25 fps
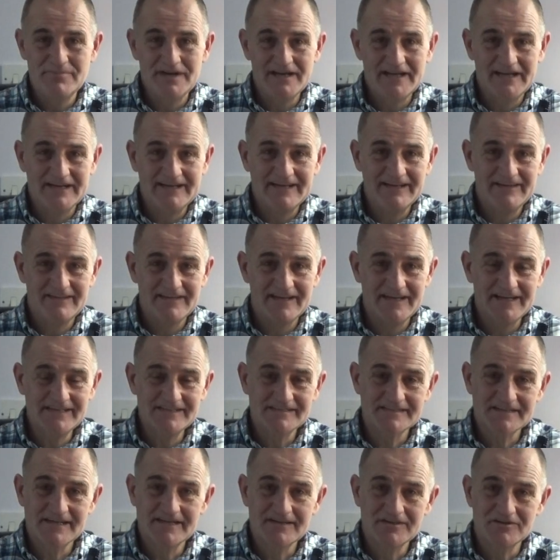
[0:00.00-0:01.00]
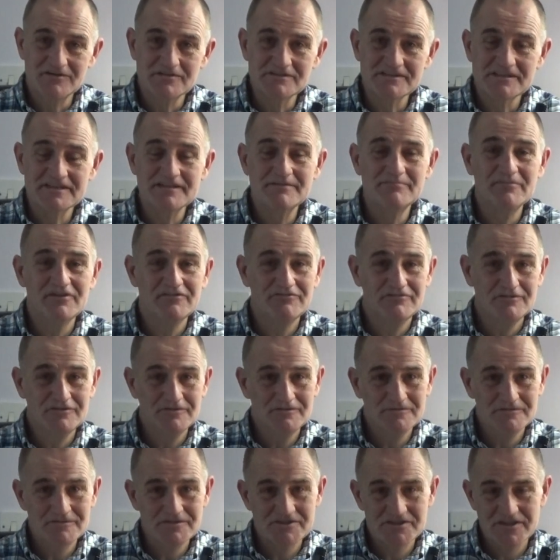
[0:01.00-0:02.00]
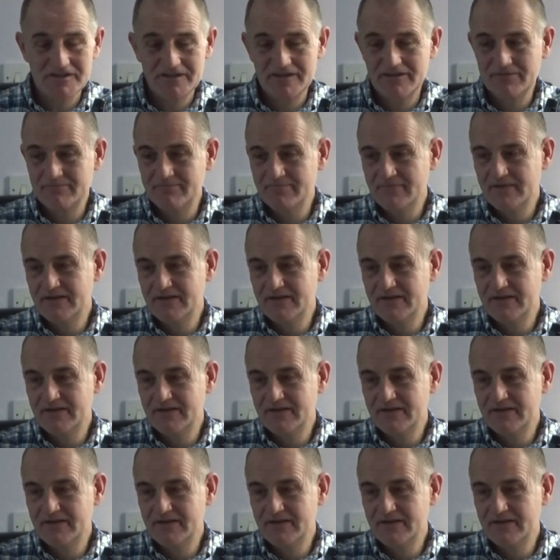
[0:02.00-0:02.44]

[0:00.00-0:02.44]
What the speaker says: bloody things, they cost him a fortune.